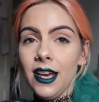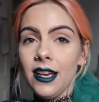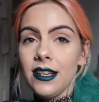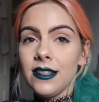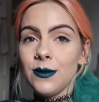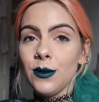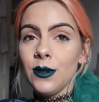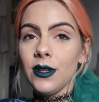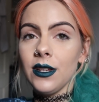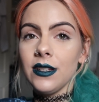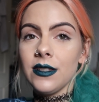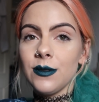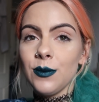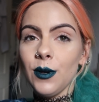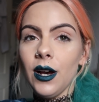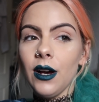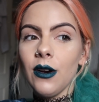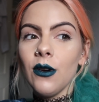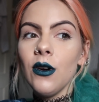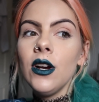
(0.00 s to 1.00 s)
case with it as
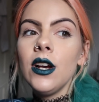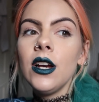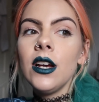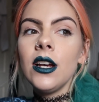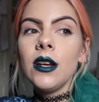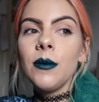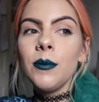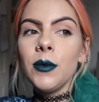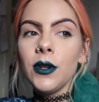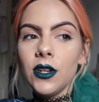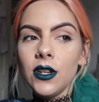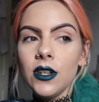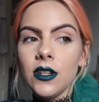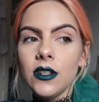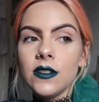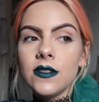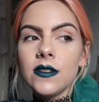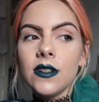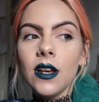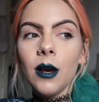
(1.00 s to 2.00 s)
well
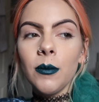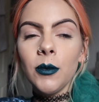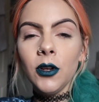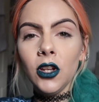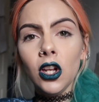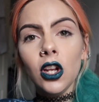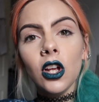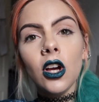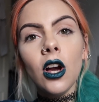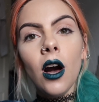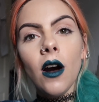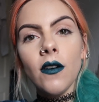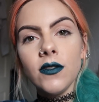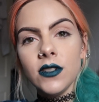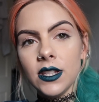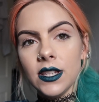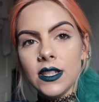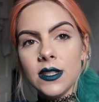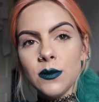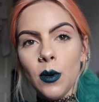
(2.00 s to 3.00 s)
because I'm going to look
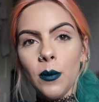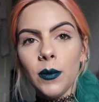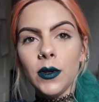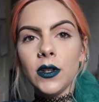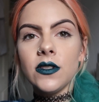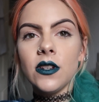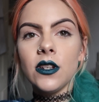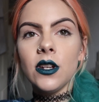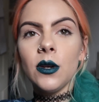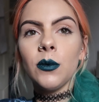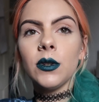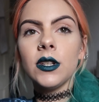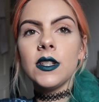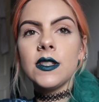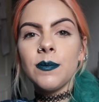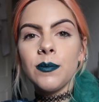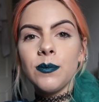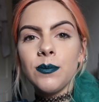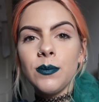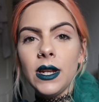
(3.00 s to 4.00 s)
after this one because I don't want
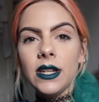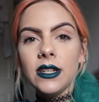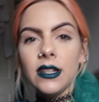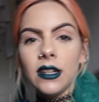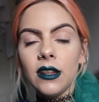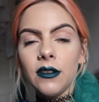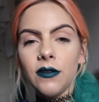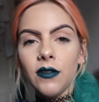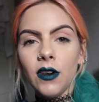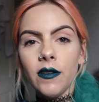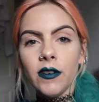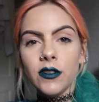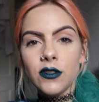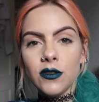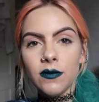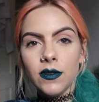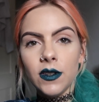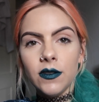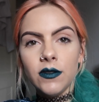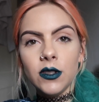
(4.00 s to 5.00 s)
to spend another
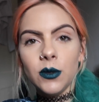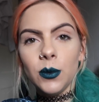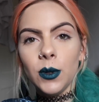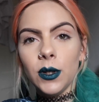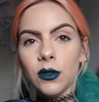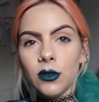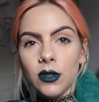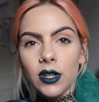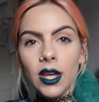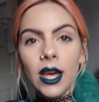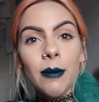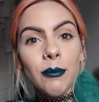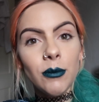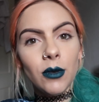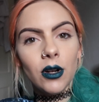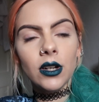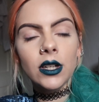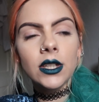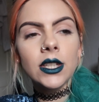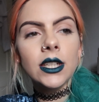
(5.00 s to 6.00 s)
550 quid on a
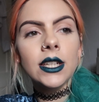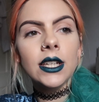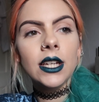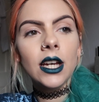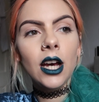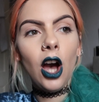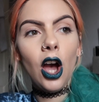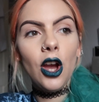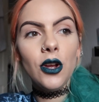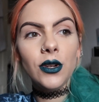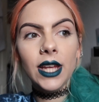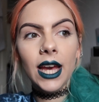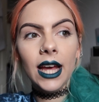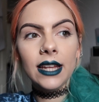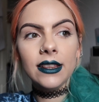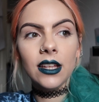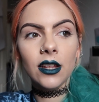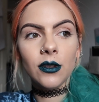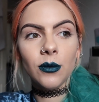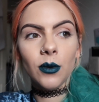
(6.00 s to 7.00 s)
camera. I only
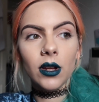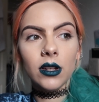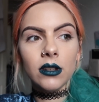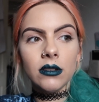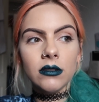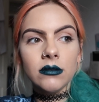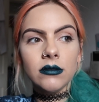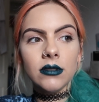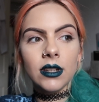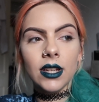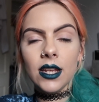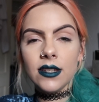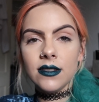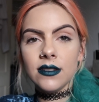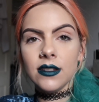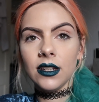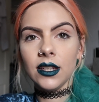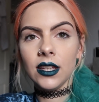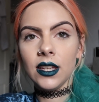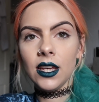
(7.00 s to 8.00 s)
had the other one less
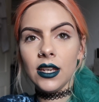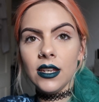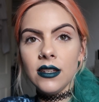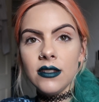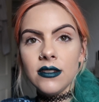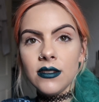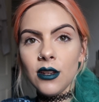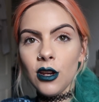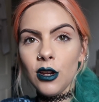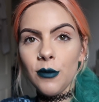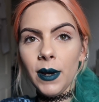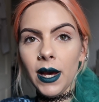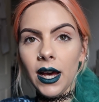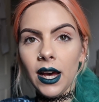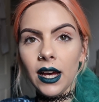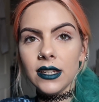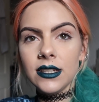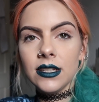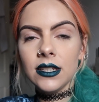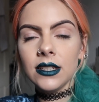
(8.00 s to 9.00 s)
than a year, so
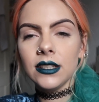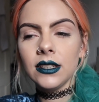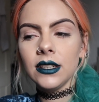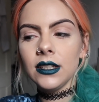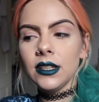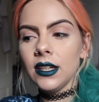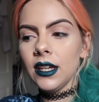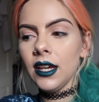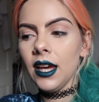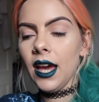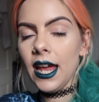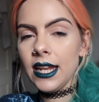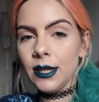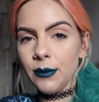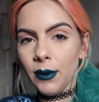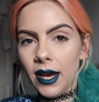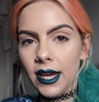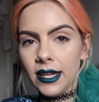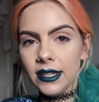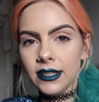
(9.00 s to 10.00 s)
bad.
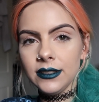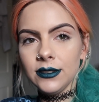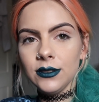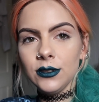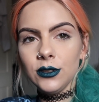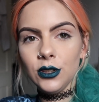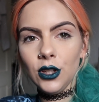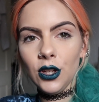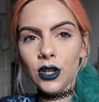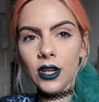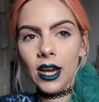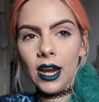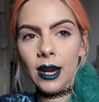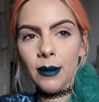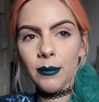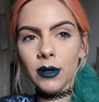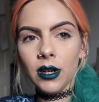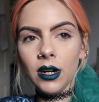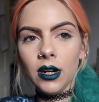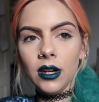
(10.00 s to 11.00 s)
Anyway, new
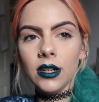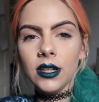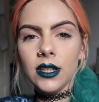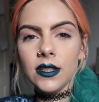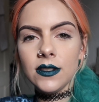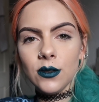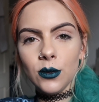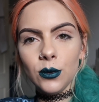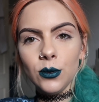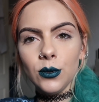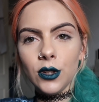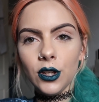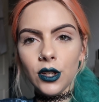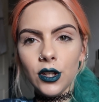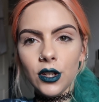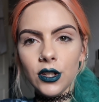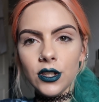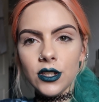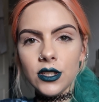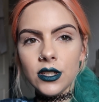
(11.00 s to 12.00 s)
camera, it's all
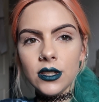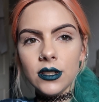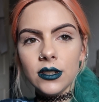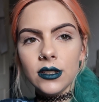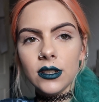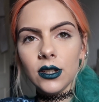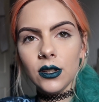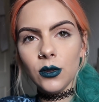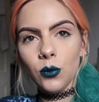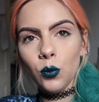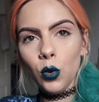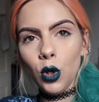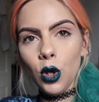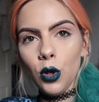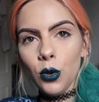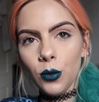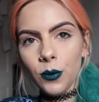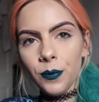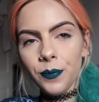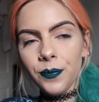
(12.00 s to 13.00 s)
good.
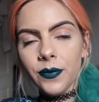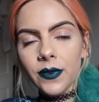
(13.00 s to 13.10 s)
Woo!